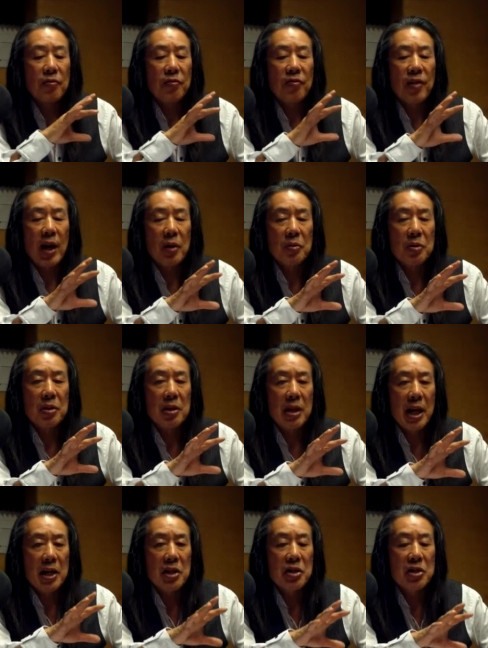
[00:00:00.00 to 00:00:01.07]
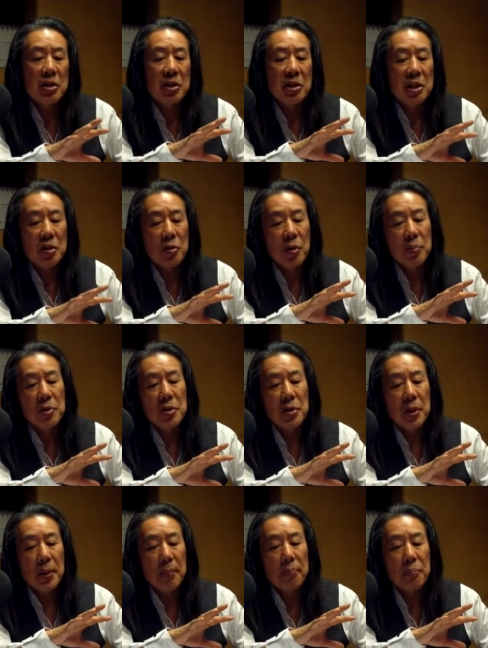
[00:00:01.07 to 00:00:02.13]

foundation scripture